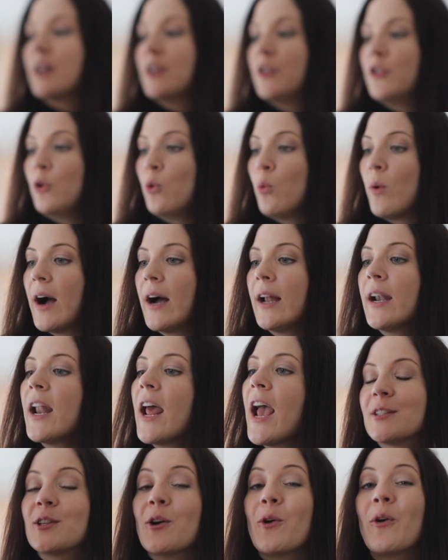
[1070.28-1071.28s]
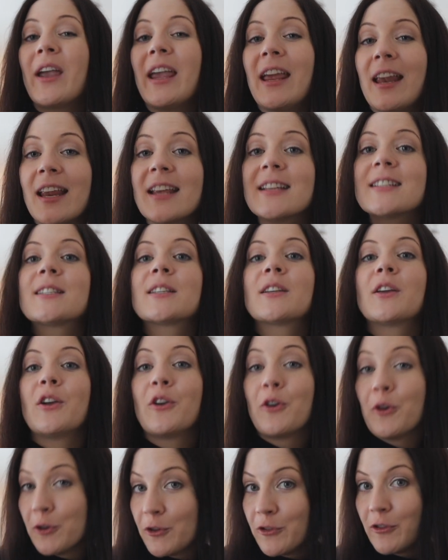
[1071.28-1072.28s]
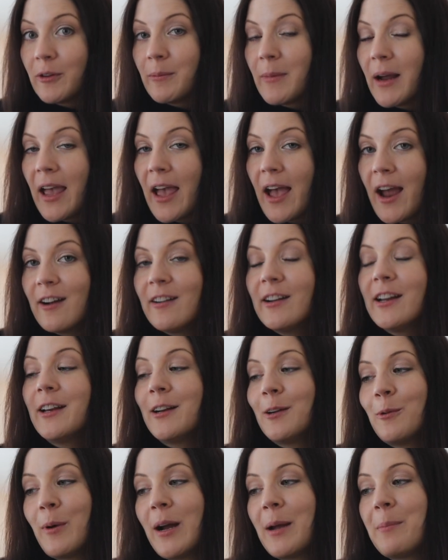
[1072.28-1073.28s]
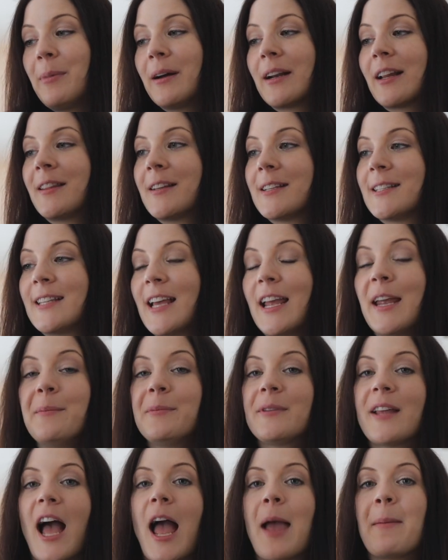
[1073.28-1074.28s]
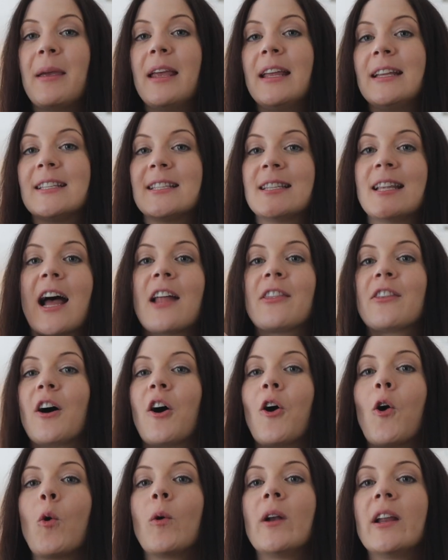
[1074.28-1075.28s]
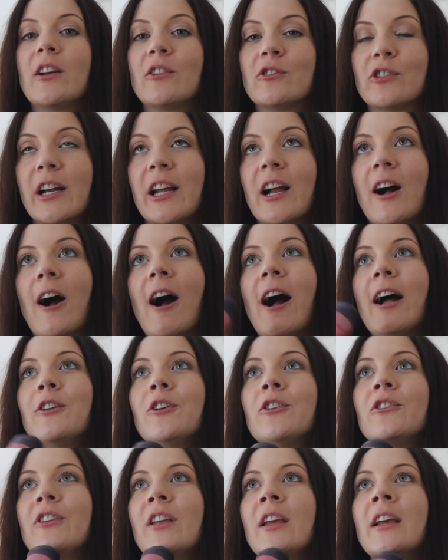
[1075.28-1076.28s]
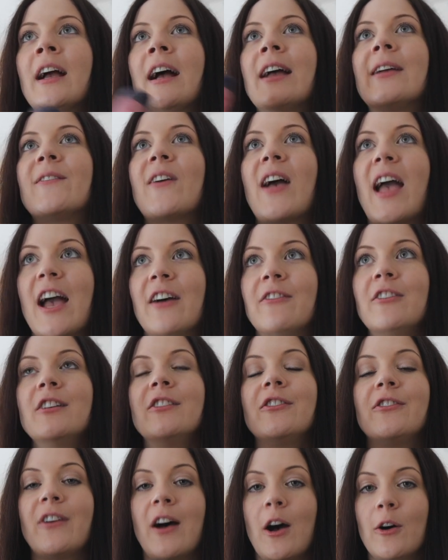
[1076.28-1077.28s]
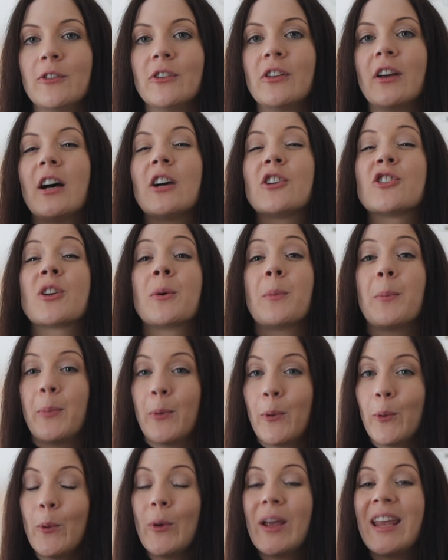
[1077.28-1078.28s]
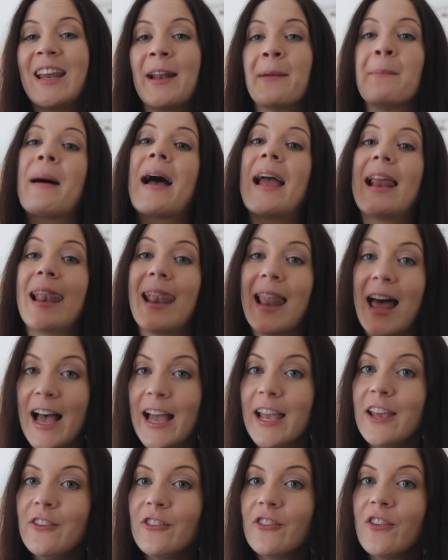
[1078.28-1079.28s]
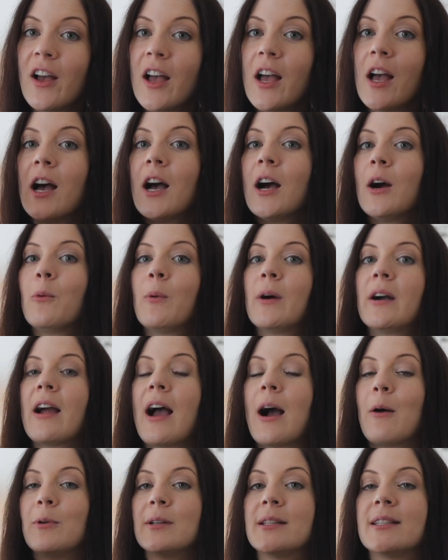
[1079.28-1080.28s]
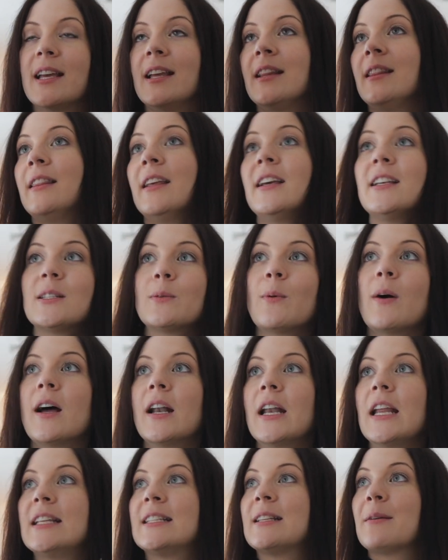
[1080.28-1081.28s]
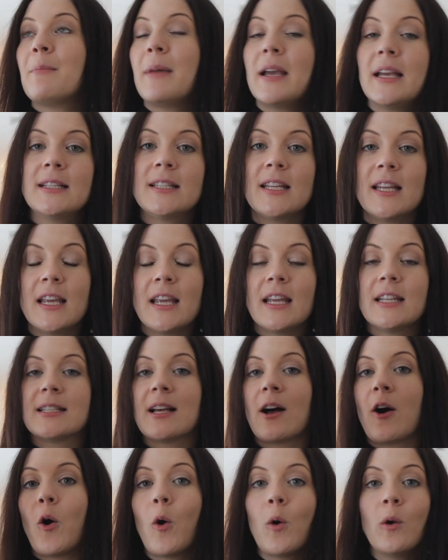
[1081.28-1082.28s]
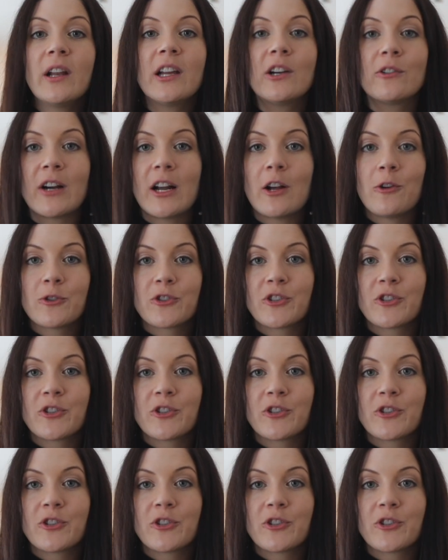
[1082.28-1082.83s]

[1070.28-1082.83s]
a new one. So it is good for my hair in a way, but at the same time, it's not a holy grail. I don't think I've ever found a shampoo in my life where I would say this one is amazing, it's a holy grail